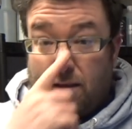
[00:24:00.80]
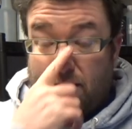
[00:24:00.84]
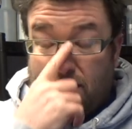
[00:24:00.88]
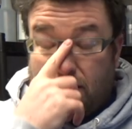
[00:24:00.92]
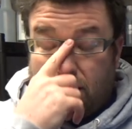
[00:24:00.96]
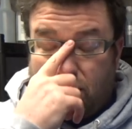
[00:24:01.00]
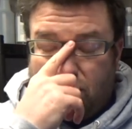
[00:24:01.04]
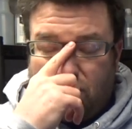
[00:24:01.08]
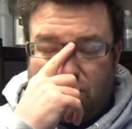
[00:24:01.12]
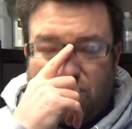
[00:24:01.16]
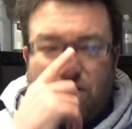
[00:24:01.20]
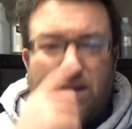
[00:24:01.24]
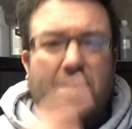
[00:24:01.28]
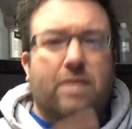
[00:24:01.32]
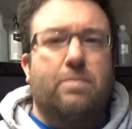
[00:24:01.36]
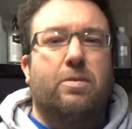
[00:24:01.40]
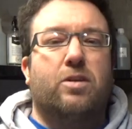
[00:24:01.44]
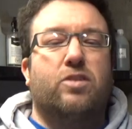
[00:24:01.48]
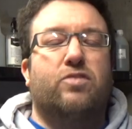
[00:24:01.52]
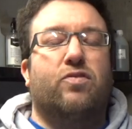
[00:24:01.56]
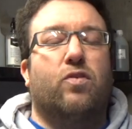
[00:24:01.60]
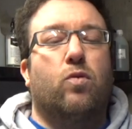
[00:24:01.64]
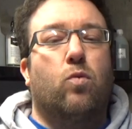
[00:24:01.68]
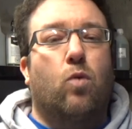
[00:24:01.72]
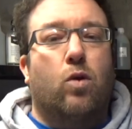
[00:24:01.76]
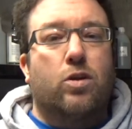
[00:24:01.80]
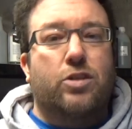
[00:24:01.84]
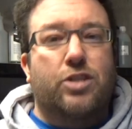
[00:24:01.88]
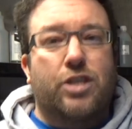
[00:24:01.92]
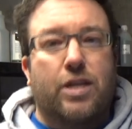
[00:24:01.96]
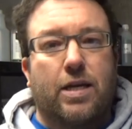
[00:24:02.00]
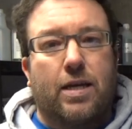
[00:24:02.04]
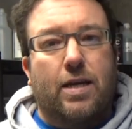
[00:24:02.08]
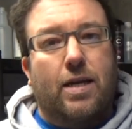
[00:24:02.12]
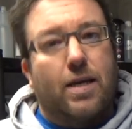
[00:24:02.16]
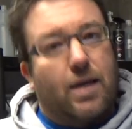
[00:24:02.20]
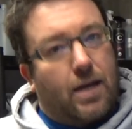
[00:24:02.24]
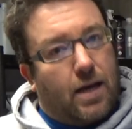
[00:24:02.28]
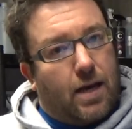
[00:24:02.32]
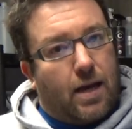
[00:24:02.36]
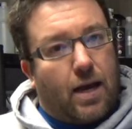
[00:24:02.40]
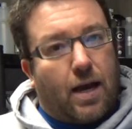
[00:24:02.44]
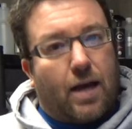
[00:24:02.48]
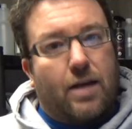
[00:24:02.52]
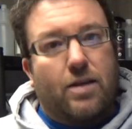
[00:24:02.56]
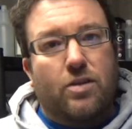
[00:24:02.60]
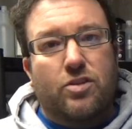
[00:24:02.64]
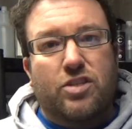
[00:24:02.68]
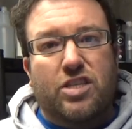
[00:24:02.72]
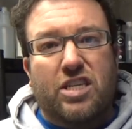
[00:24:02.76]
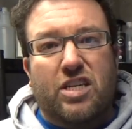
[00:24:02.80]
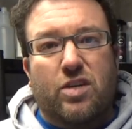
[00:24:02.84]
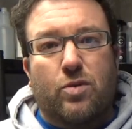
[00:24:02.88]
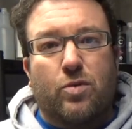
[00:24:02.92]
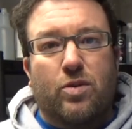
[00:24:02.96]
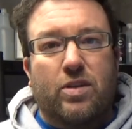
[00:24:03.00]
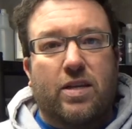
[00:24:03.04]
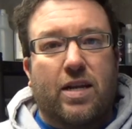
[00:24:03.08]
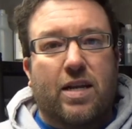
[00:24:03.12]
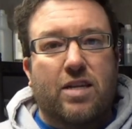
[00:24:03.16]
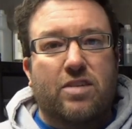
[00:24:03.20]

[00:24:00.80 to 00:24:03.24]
Thank you very much for watching, and I'll see you in the